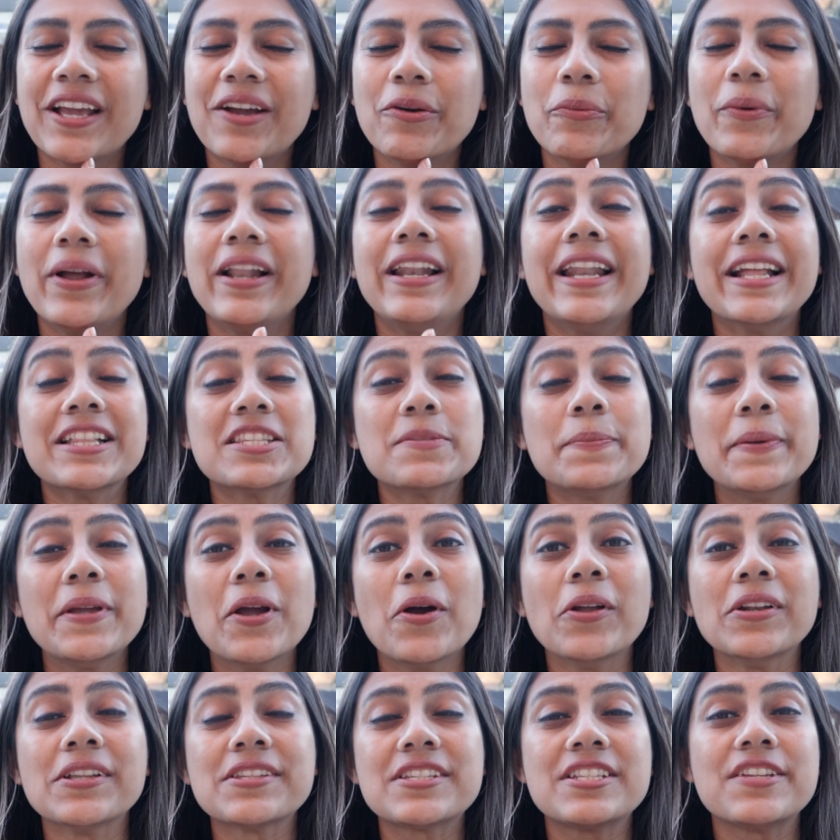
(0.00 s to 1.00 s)
Well, let's be
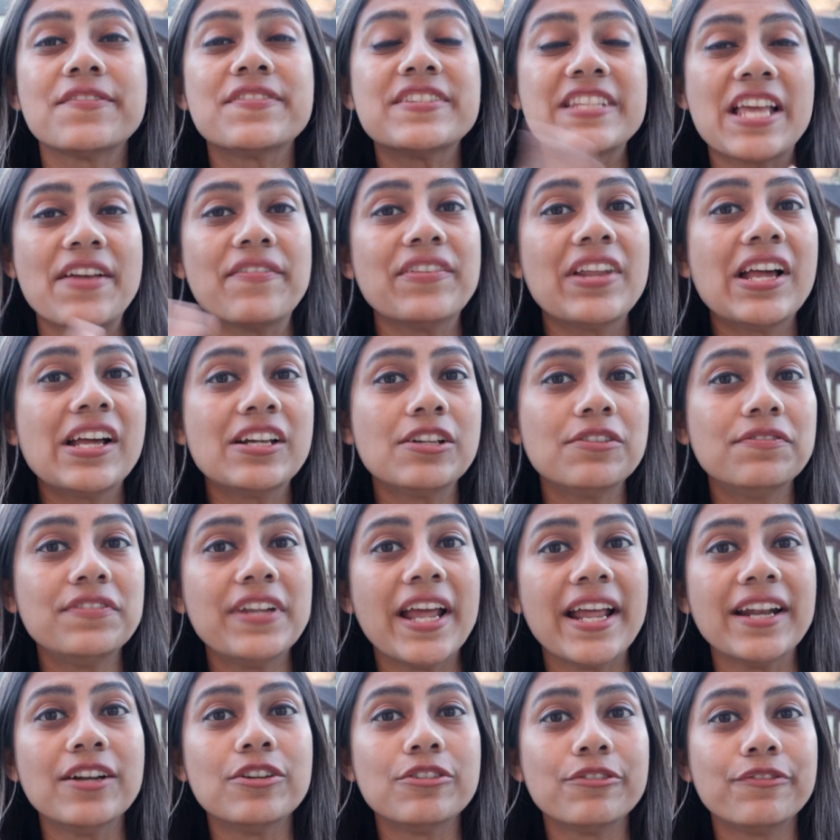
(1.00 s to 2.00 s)
honest, if 7 out of
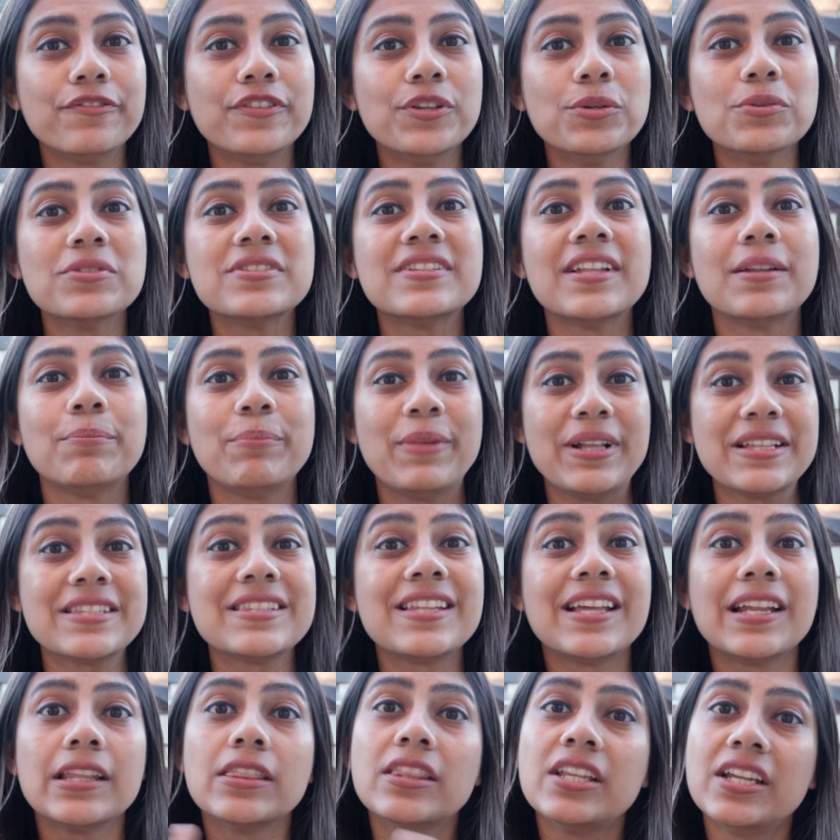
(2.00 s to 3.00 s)
10 refuse, that means
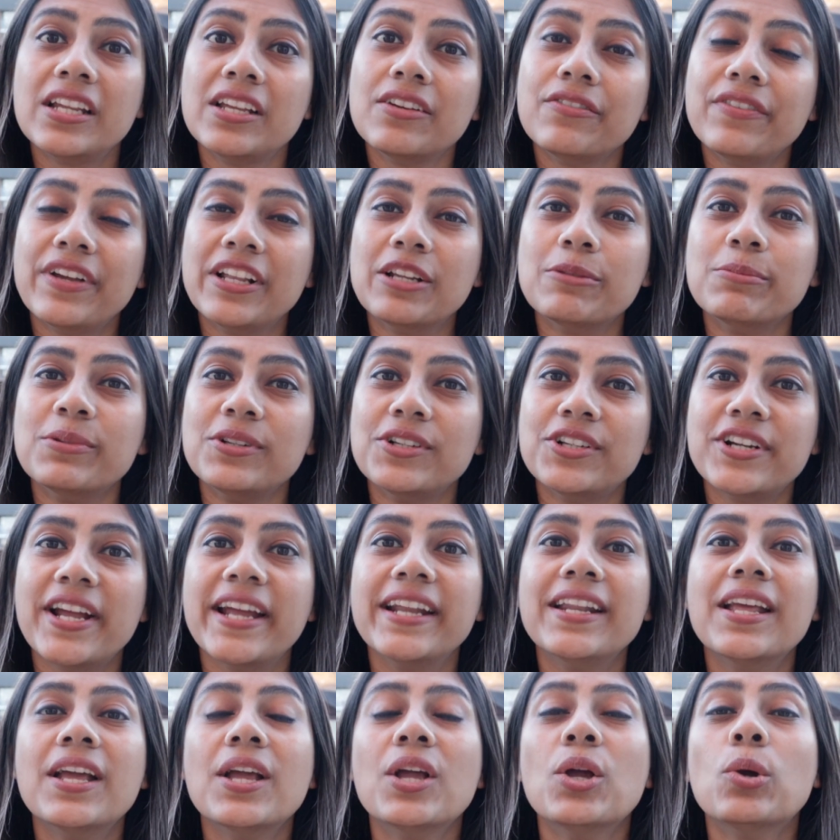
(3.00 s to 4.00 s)
there are 3 available,
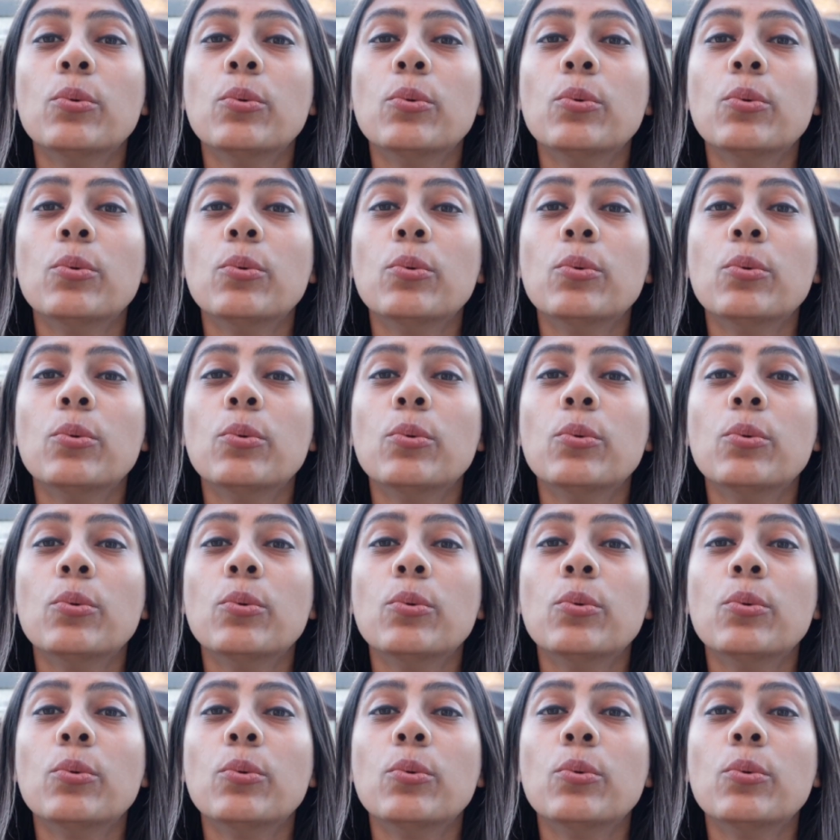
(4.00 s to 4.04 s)
right?